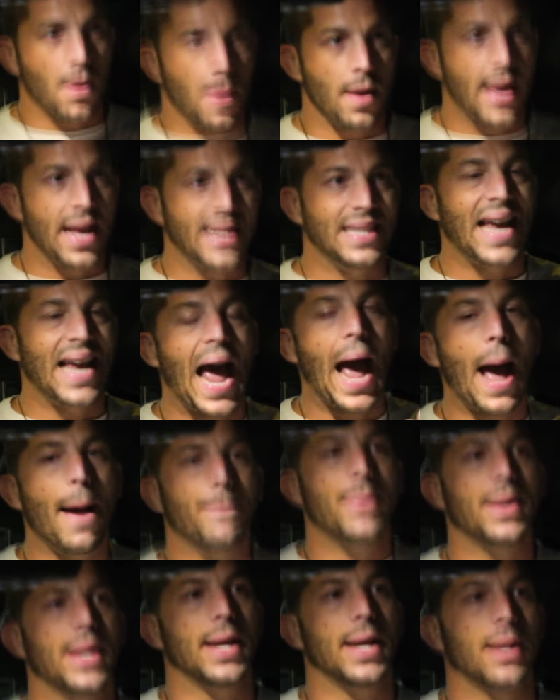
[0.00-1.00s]
it's
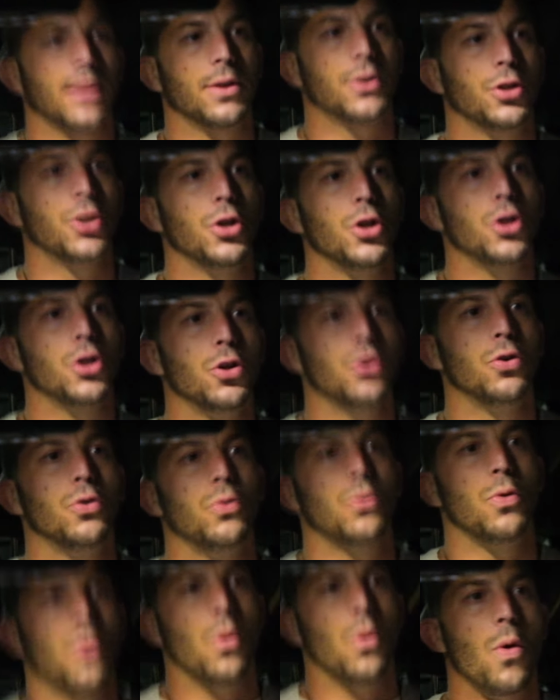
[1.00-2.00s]
happening to
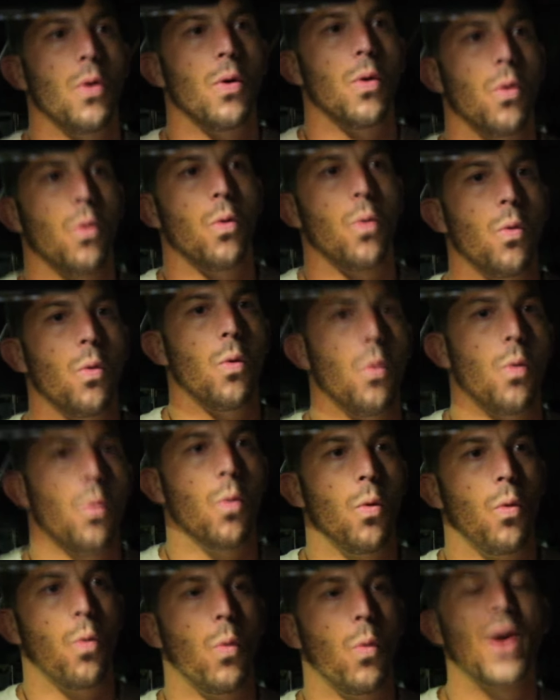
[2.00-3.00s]
you
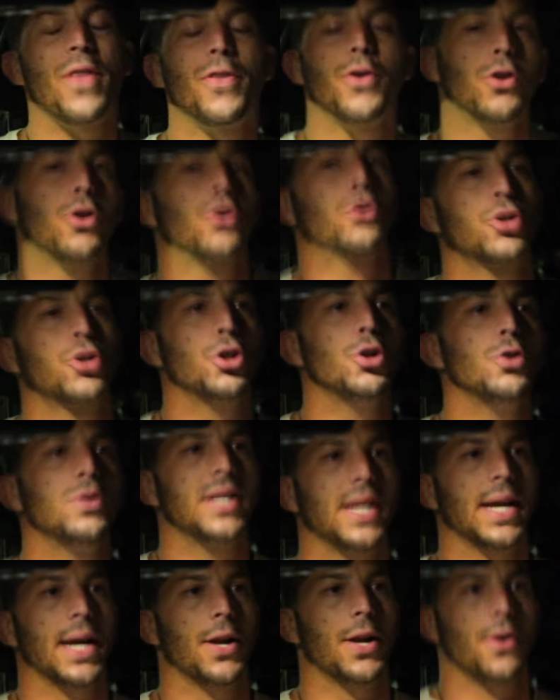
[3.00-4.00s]
whether you're
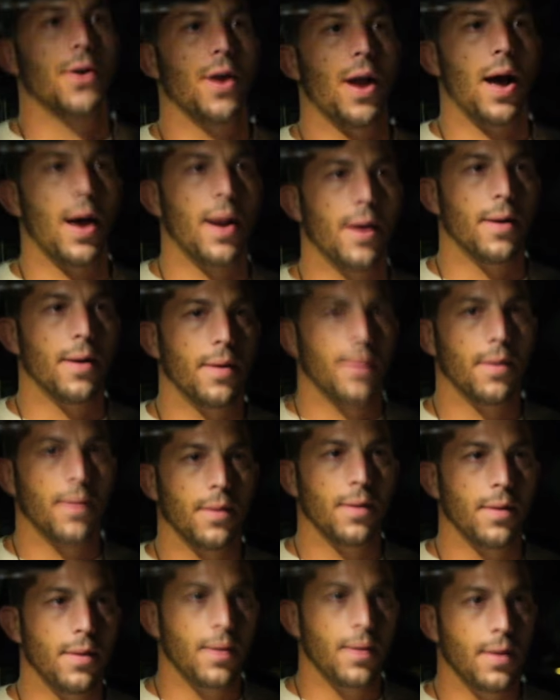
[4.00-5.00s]
choosing it or not.
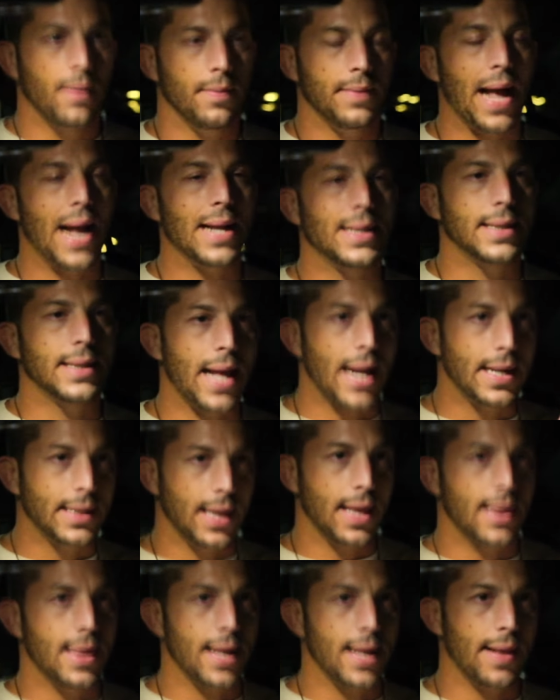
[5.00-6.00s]
That's
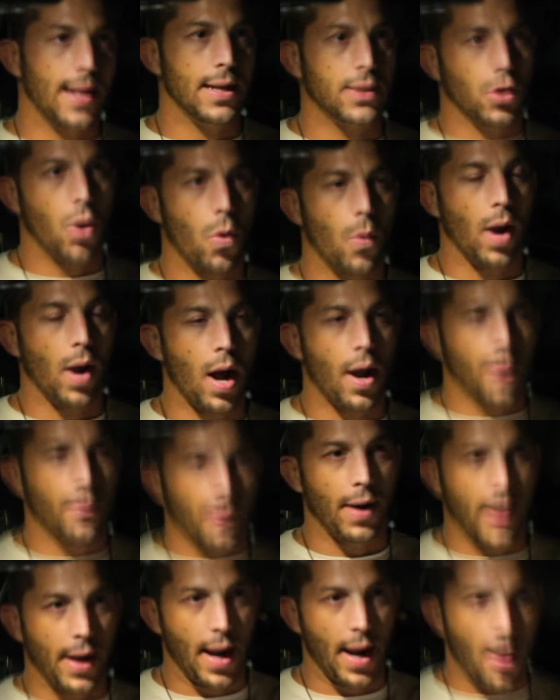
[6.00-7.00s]
the thing that's going on
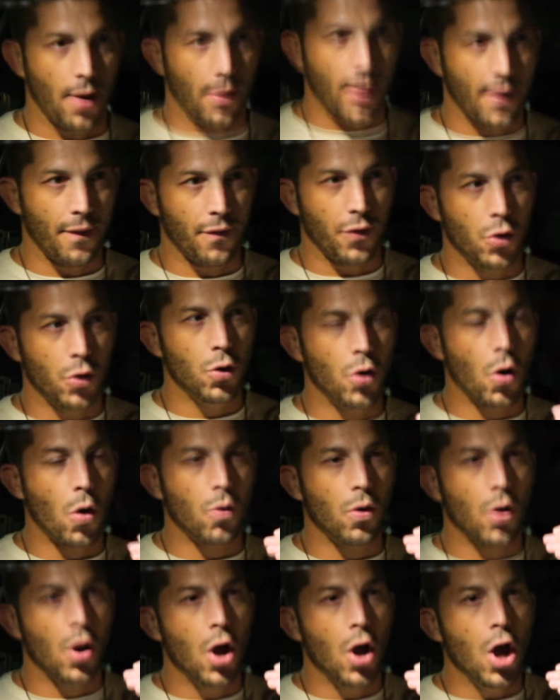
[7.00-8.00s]
right now. If you
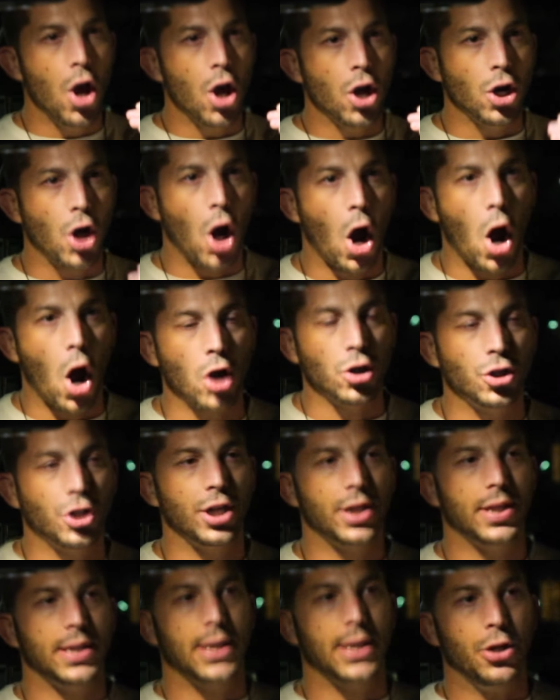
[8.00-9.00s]
don't
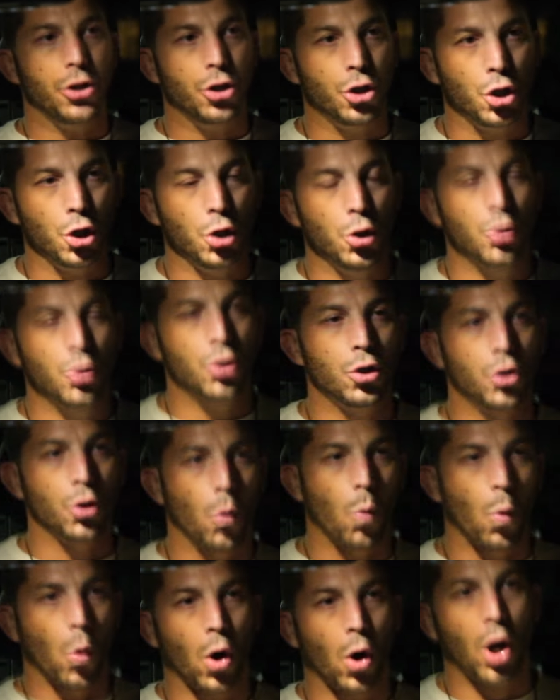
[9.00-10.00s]
consciously choose to
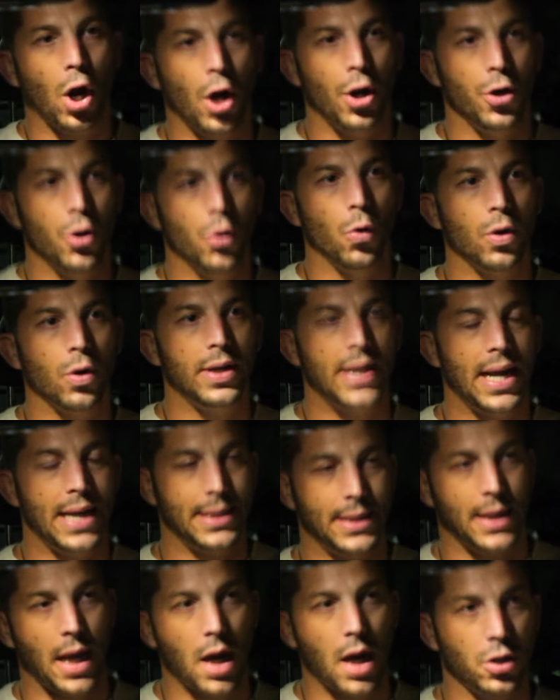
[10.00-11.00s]
work on your
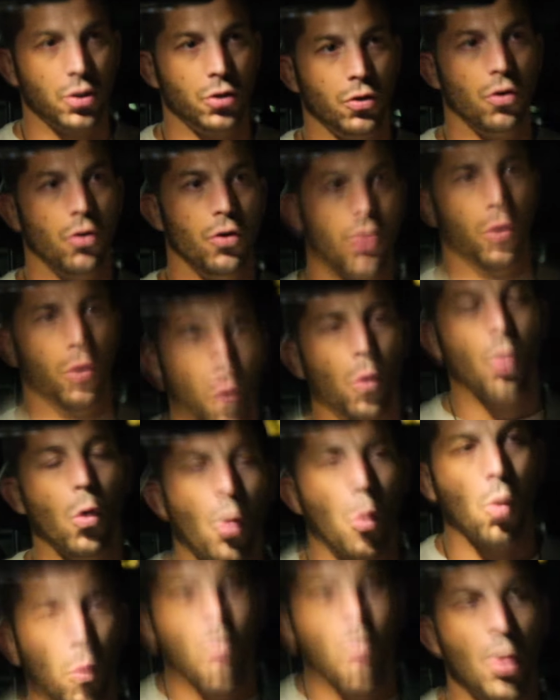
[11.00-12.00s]
testosterone, your
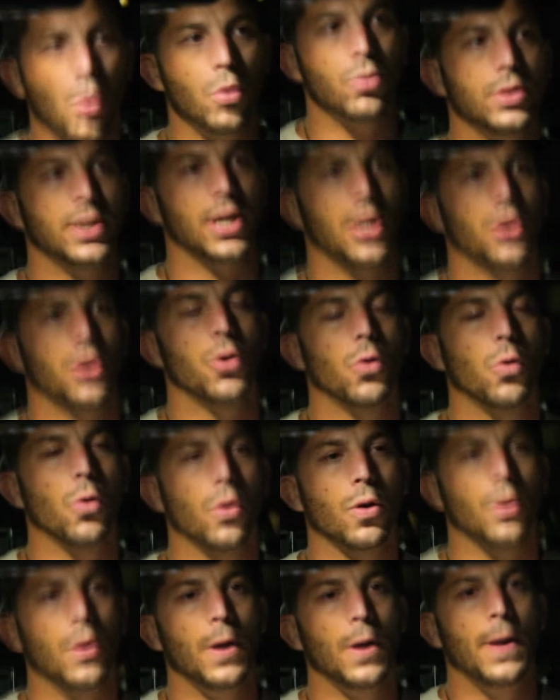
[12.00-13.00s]
hormones, and
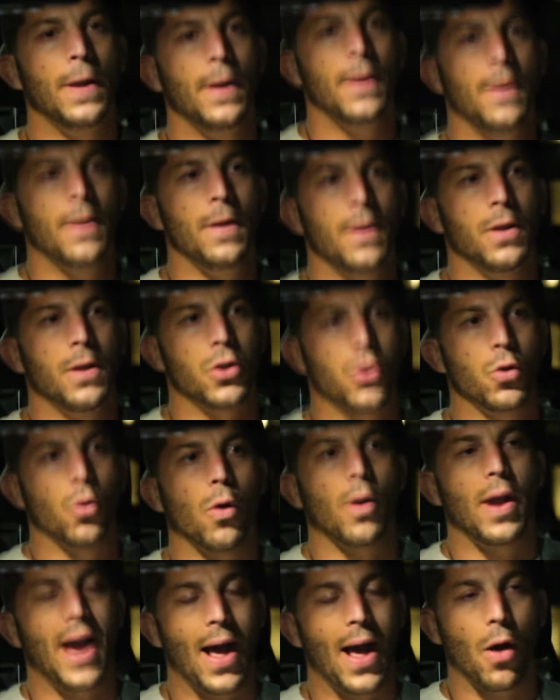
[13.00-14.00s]
your
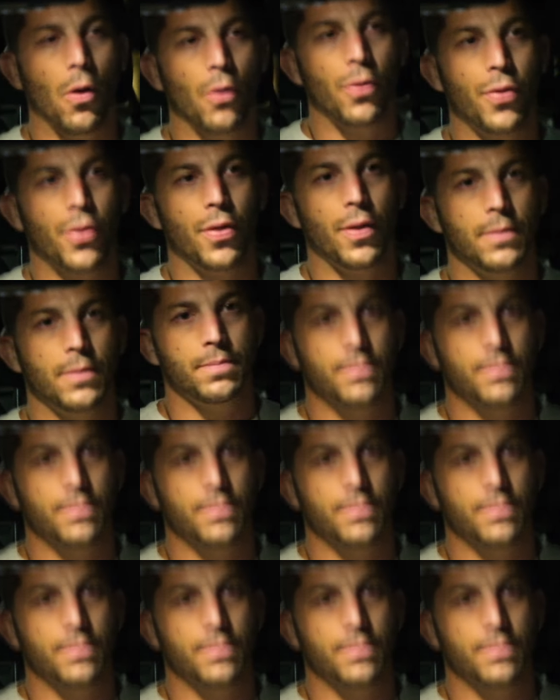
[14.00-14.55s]
health,